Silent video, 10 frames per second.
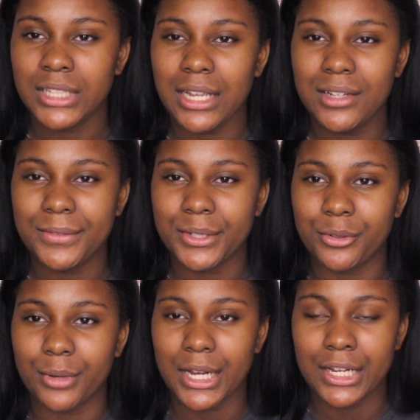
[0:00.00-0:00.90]
kind of a
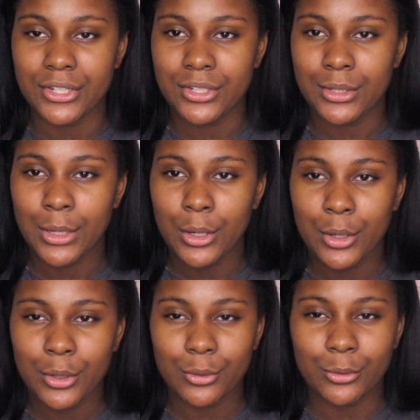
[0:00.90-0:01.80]
grayish,
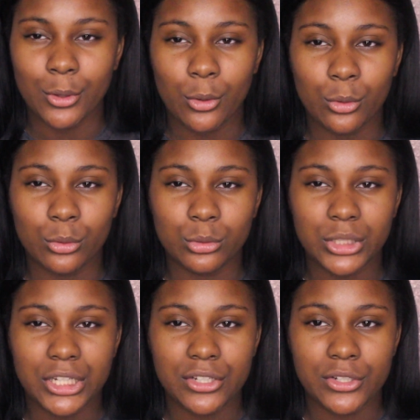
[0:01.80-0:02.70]

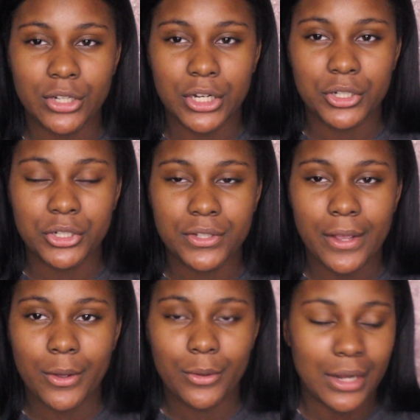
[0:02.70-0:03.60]
goldish
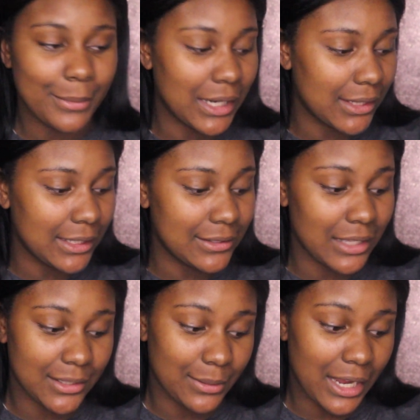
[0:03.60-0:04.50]
undertone. I mean, at least
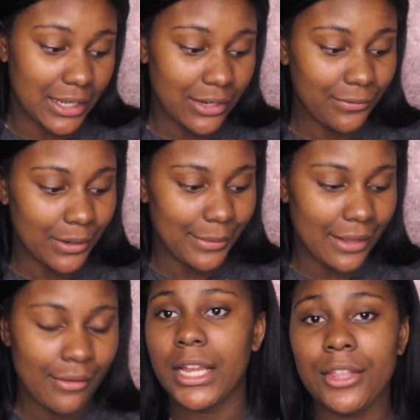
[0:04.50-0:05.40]
that's what I get from
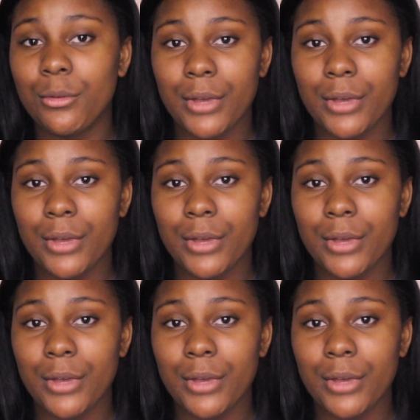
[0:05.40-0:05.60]
it. Either